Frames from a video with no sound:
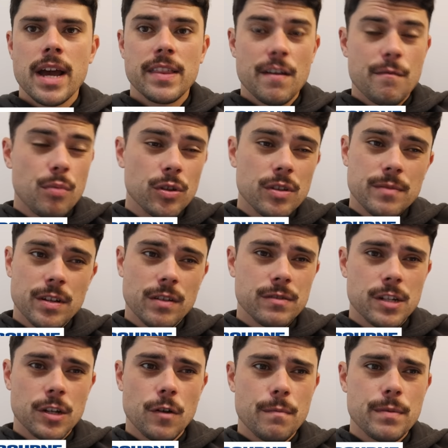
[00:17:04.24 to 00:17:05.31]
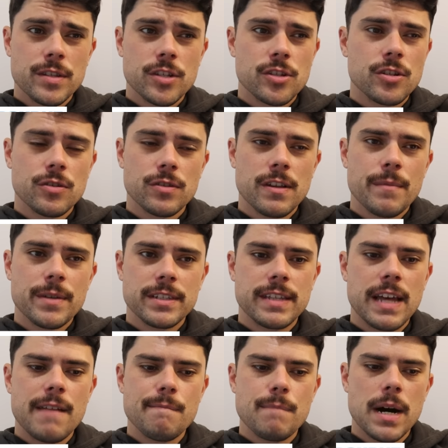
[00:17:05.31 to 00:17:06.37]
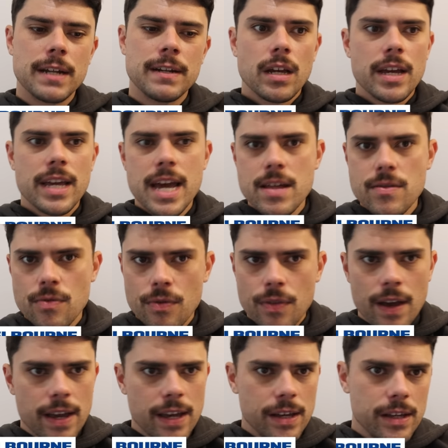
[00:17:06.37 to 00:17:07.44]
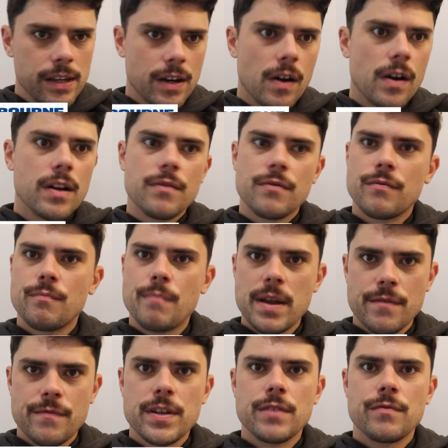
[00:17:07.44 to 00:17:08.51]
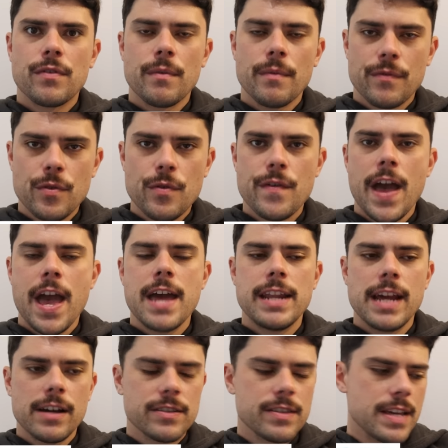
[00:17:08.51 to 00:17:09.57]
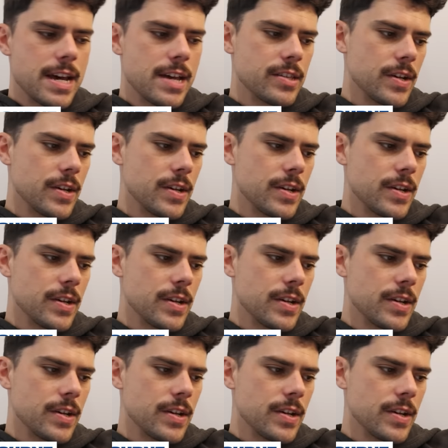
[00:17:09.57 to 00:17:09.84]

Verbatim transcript: and they've put themselves in a good position to some extent, but again, they kind of benefited from a few handouts there.